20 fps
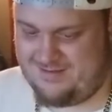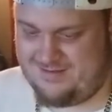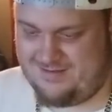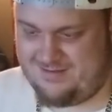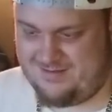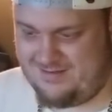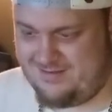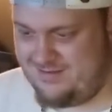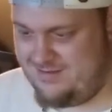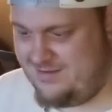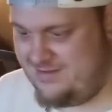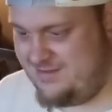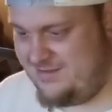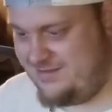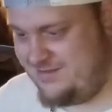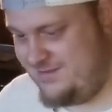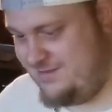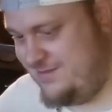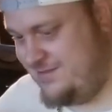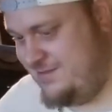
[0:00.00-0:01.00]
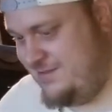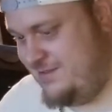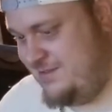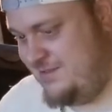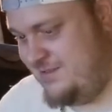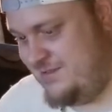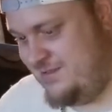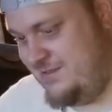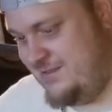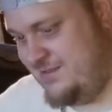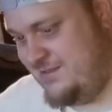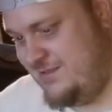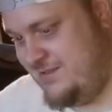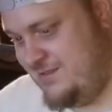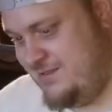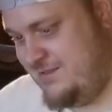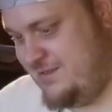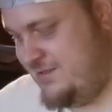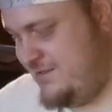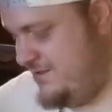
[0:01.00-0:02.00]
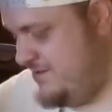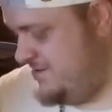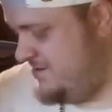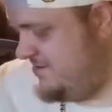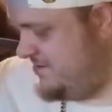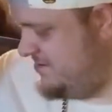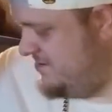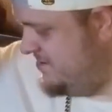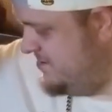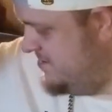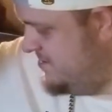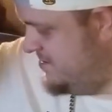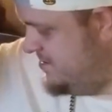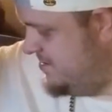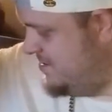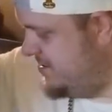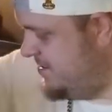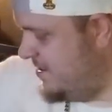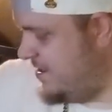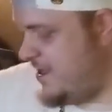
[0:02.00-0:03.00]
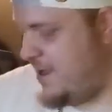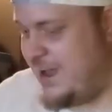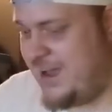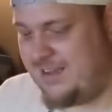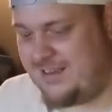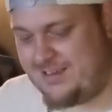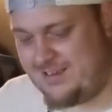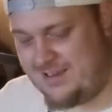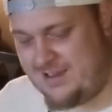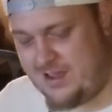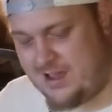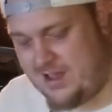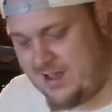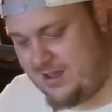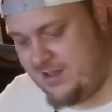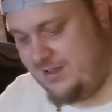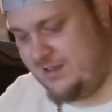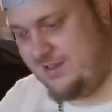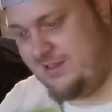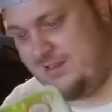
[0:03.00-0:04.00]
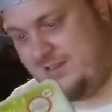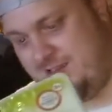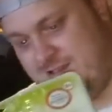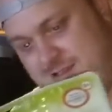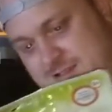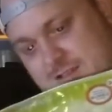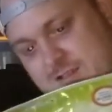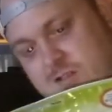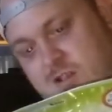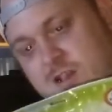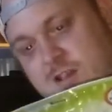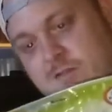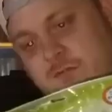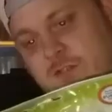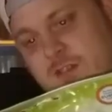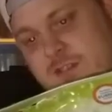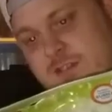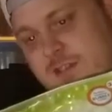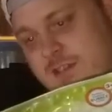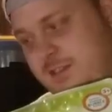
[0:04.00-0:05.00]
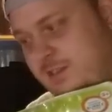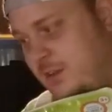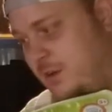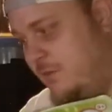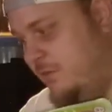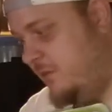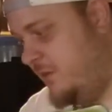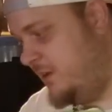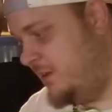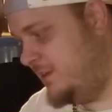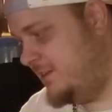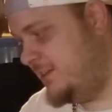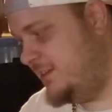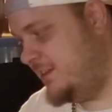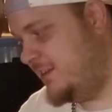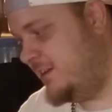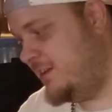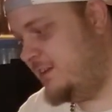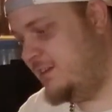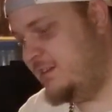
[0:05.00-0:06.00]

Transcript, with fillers: I love bubbles. Yes, guys. You give this to Sophie and Lila.